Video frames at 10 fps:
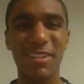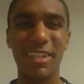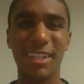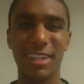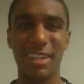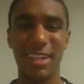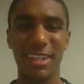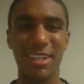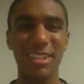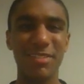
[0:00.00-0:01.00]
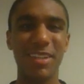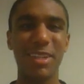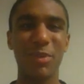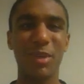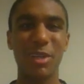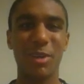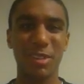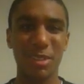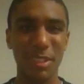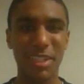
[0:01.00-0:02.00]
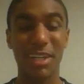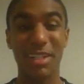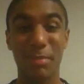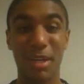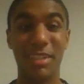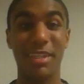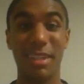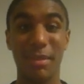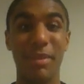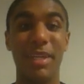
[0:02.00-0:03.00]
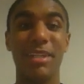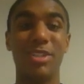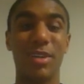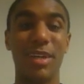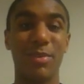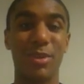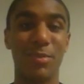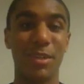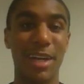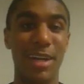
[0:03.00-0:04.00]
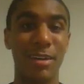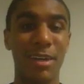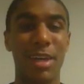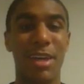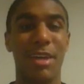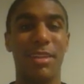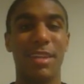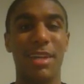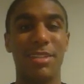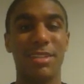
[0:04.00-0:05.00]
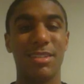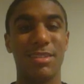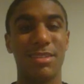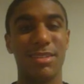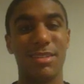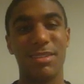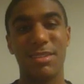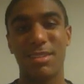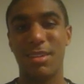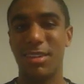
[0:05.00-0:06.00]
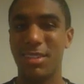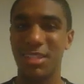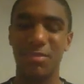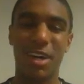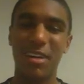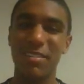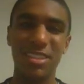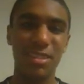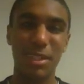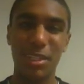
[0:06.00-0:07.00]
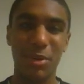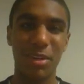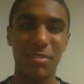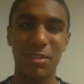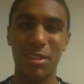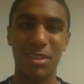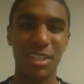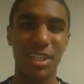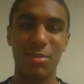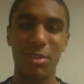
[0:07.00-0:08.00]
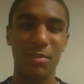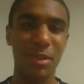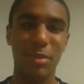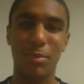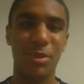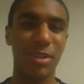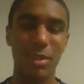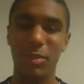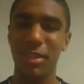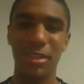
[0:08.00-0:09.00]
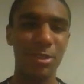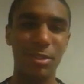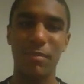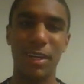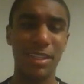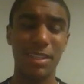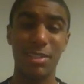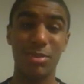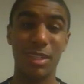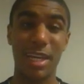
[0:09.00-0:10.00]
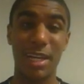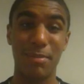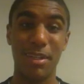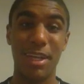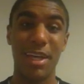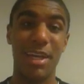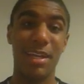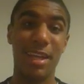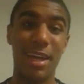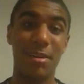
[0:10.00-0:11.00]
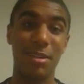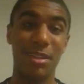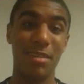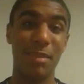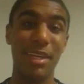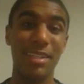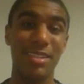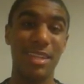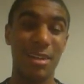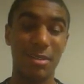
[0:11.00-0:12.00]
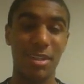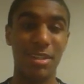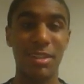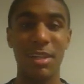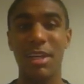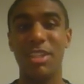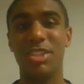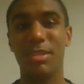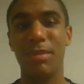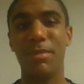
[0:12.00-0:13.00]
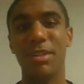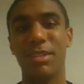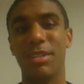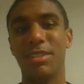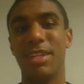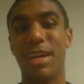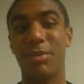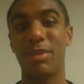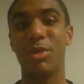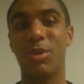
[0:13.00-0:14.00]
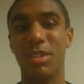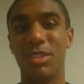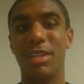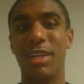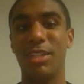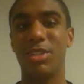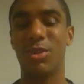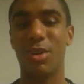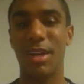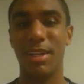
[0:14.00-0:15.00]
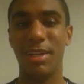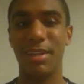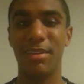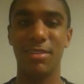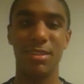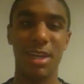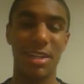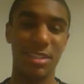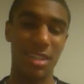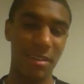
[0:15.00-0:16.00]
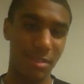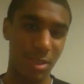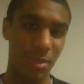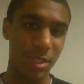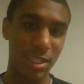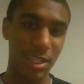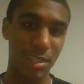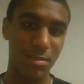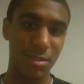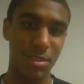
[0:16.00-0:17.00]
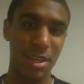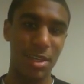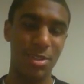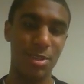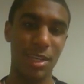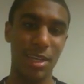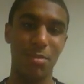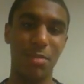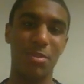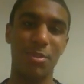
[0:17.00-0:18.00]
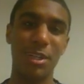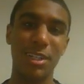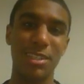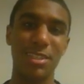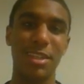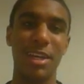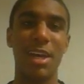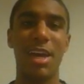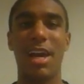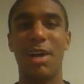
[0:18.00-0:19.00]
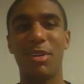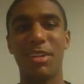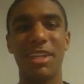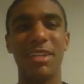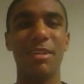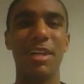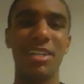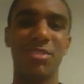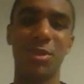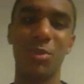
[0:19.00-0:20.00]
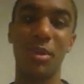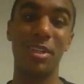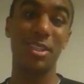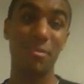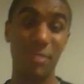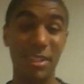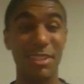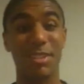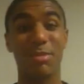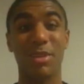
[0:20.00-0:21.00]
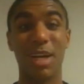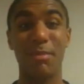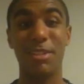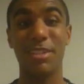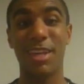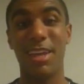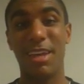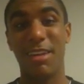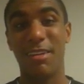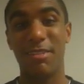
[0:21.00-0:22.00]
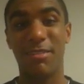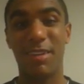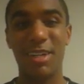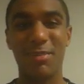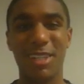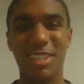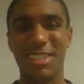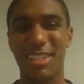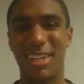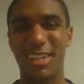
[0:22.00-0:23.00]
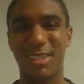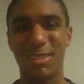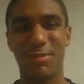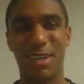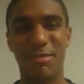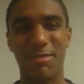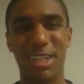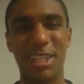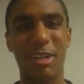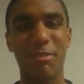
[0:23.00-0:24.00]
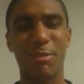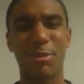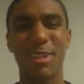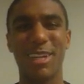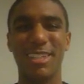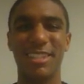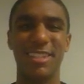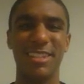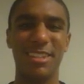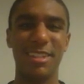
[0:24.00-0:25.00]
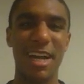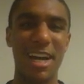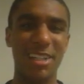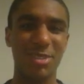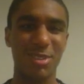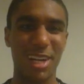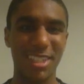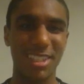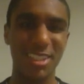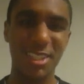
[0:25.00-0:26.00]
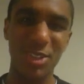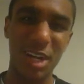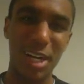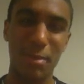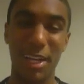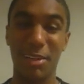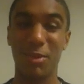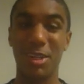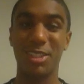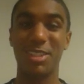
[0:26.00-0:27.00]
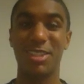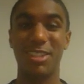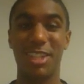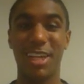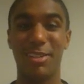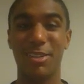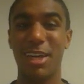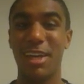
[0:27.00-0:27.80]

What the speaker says: Freak here, and in this video we're going to be talking about the NBA trade rumor now that has obviously been going on for a long time. We've been reporting it. We knew the fact that this was going to happen, and now that the meeting is now done, Jimmy Butler has now requested a trade and has given 3 teams to that. But before I get into that, I want to thank you guys for 150 subscribers very much. I'm very grateful that you guys will actually subscribe and watch the channel.